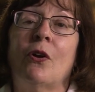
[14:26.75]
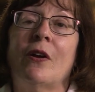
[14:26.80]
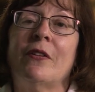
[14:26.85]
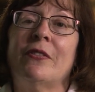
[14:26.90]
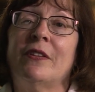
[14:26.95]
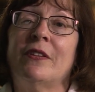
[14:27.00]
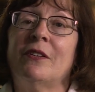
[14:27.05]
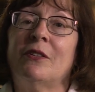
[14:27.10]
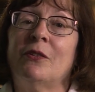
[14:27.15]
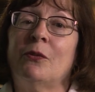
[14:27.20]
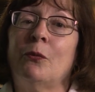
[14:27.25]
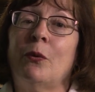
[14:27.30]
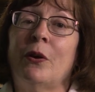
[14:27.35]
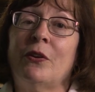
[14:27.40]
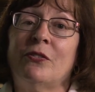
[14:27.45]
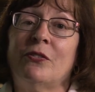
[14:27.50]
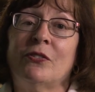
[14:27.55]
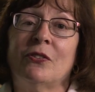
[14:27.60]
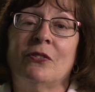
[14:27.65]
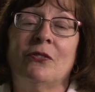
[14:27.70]
on the
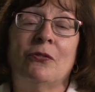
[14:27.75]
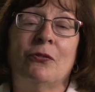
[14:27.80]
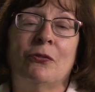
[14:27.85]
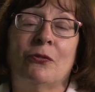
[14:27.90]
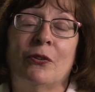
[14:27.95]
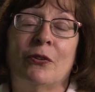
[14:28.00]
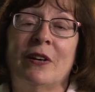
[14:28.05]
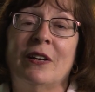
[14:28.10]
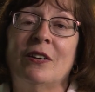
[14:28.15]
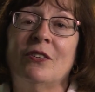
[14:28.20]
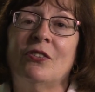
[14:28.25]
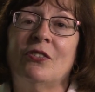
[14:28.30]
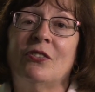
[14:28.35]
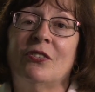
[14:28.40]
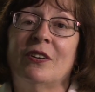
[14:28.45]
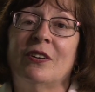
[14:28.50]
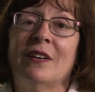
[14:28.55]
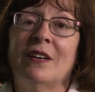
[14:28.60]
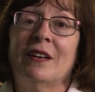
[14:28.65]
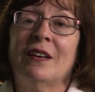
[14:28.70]
western
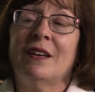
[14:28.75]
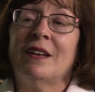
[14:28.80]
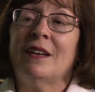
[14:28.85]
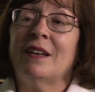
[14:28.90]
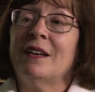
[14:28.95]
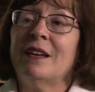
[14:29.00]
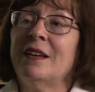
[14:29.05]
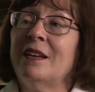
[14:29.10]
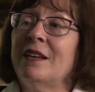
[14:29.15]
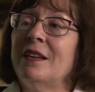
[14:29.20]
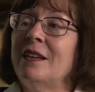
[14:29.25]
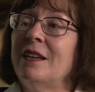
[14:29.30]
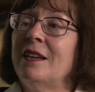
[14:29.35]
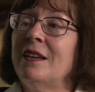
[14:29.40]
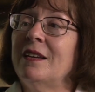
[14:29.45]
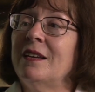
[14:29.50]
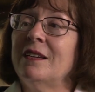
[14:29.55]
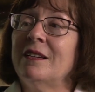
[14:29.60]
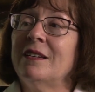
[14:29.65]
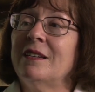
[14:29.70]
fringe
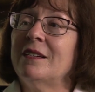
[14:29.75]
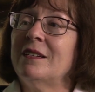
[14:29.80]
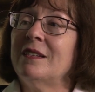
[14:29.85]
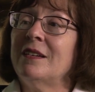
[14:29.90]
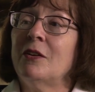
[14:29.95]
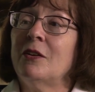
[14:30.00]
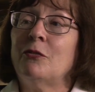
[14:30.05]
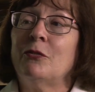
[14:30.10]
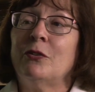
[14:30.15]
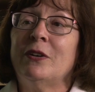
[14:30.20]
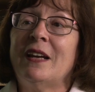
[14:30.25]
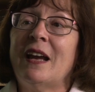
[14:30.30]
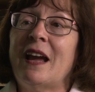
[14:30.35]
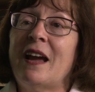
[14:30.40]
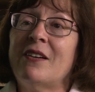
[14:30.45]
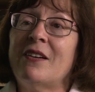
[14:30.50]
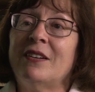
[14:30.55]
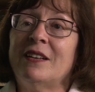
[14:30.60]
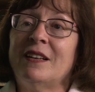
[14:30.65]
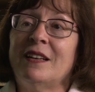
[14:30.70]
of
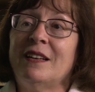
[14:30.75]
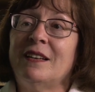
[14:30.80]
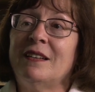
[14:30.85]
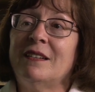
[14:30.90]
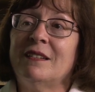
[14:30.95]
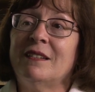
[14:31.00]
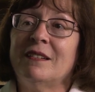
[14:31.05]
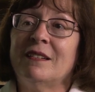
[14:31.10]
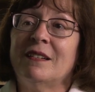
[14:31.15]
reality.